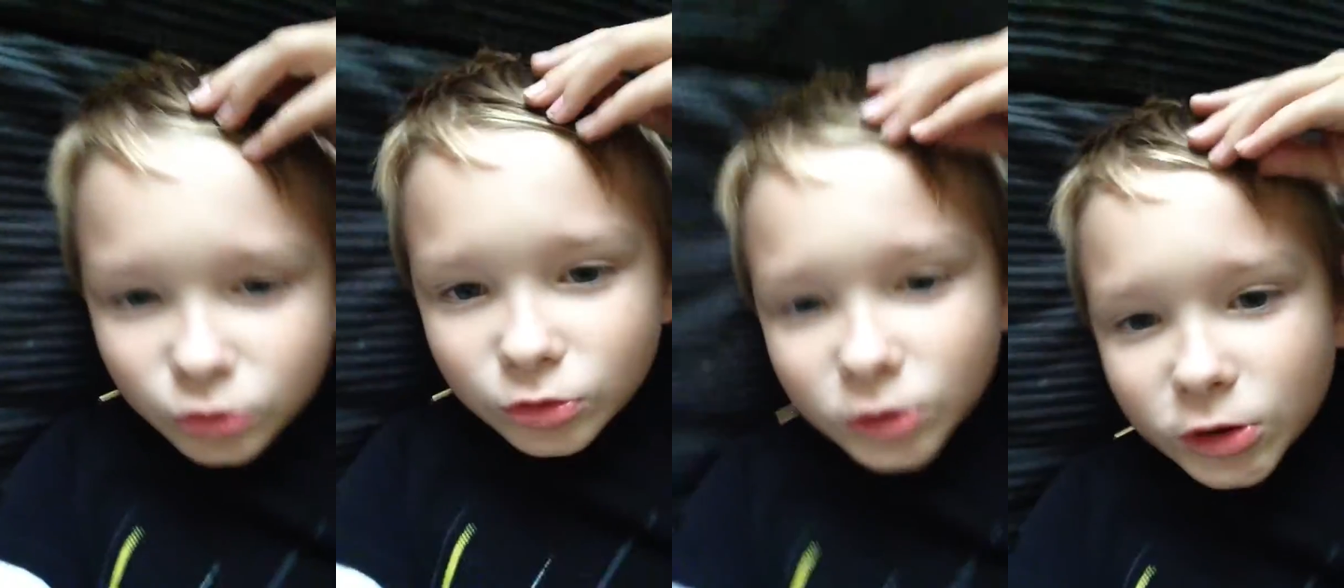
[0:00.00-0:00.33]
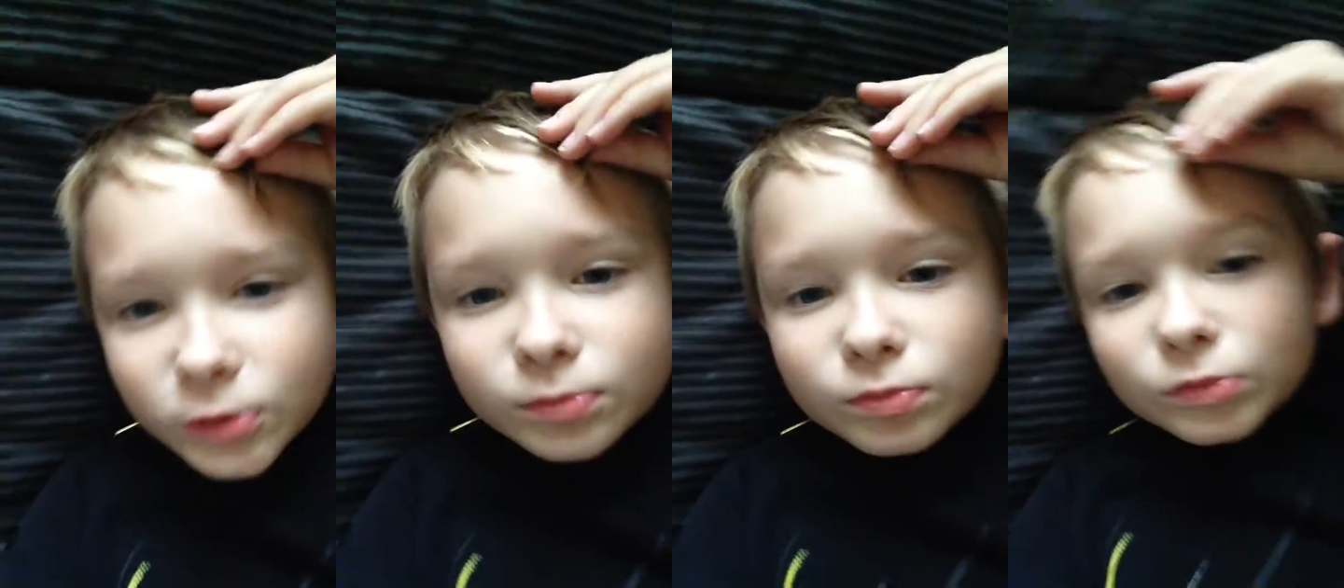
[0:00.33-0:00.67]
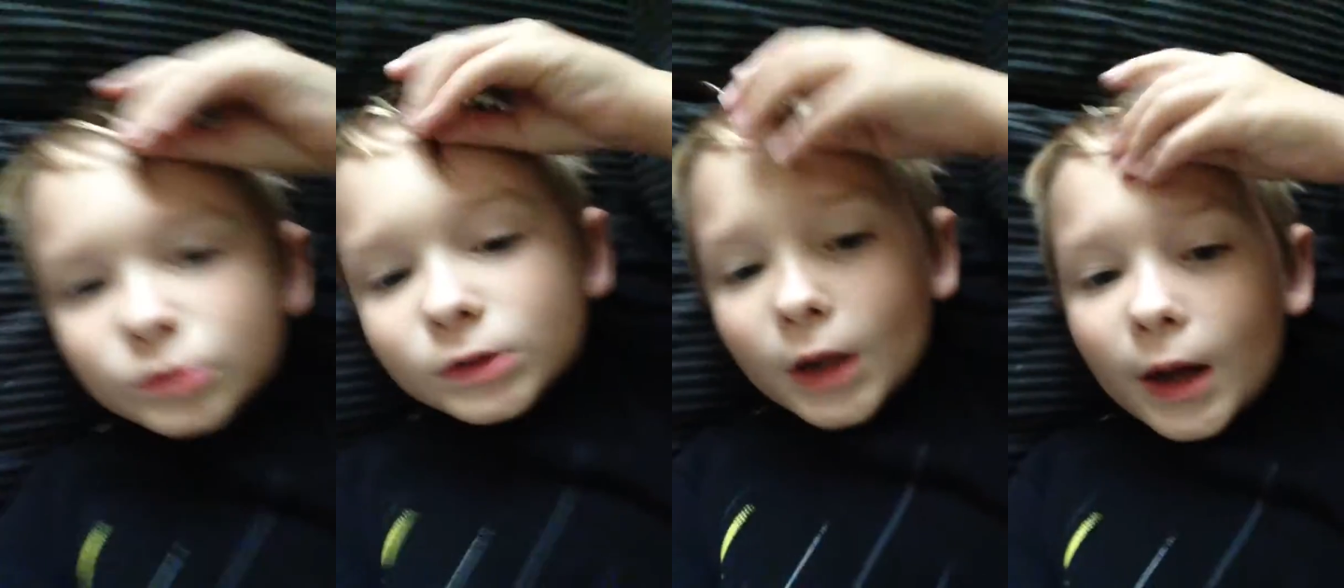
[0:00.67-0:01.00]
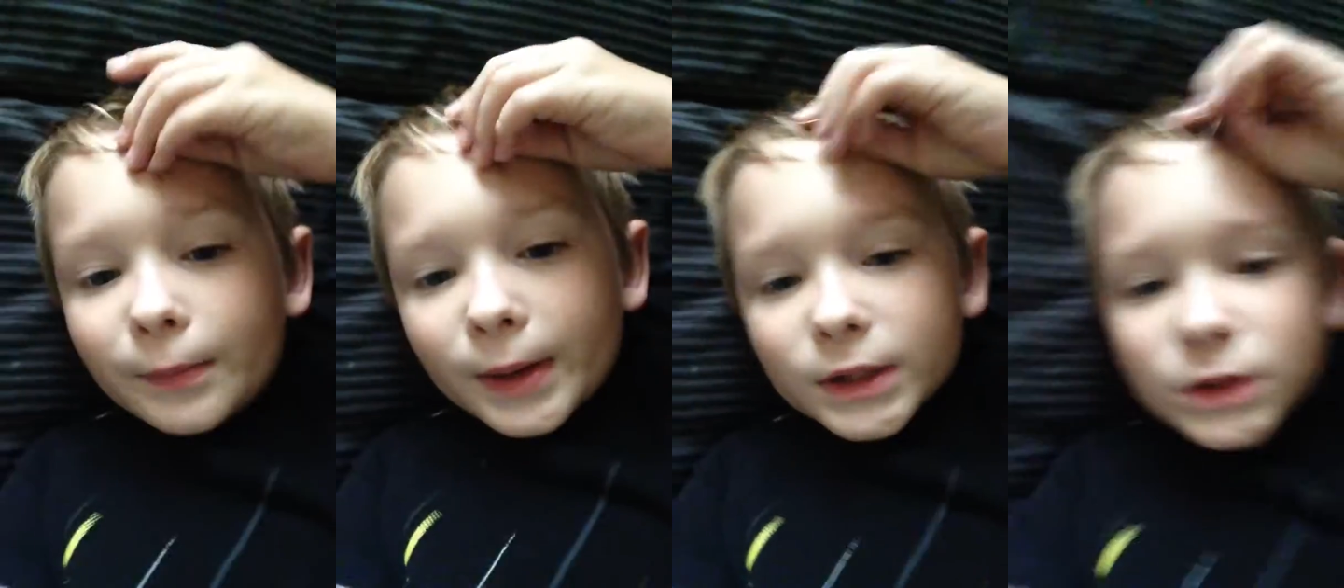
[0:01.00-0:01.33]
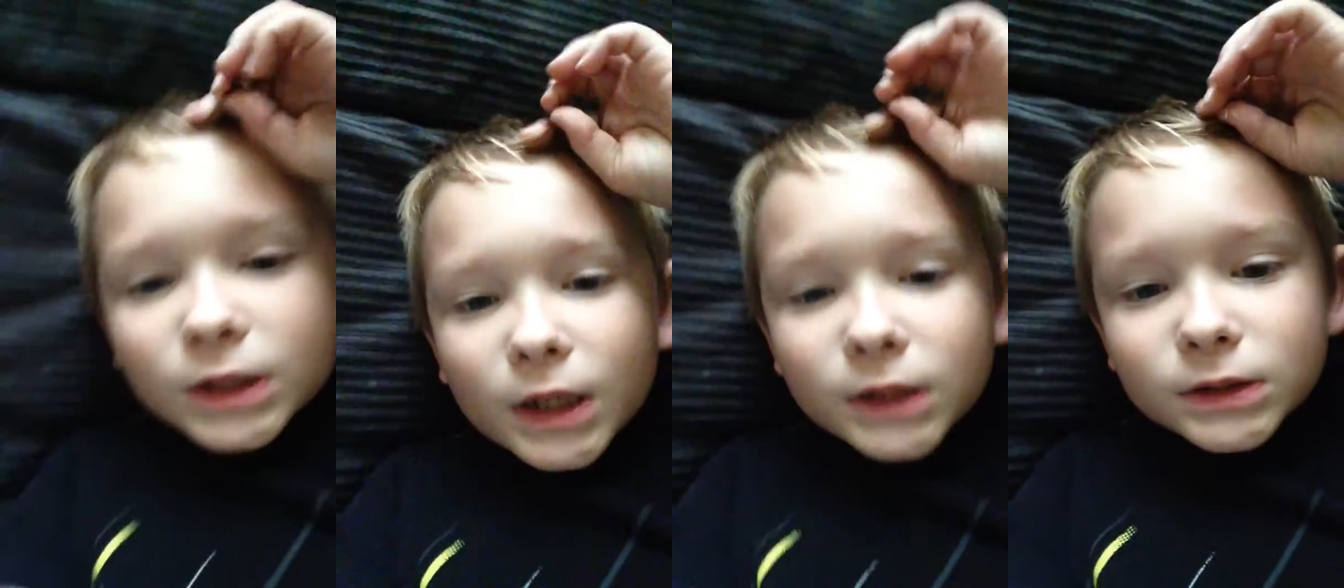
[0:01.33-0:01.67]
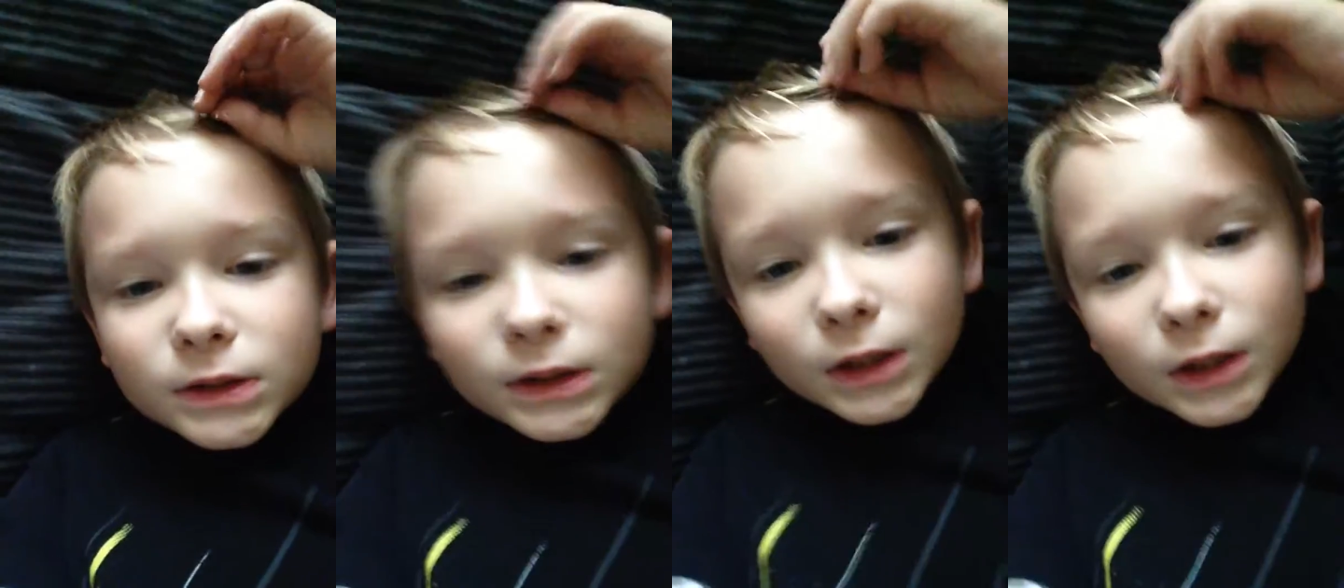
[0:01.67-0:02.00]
today I'm actually kind of
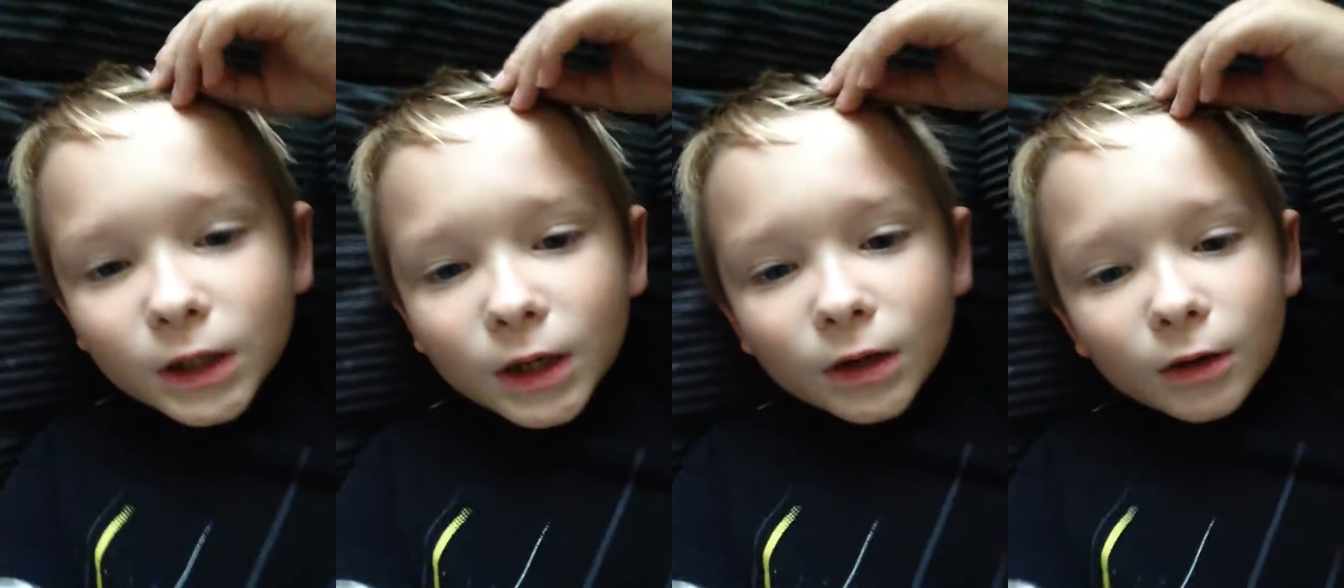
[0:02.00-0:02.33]
sick,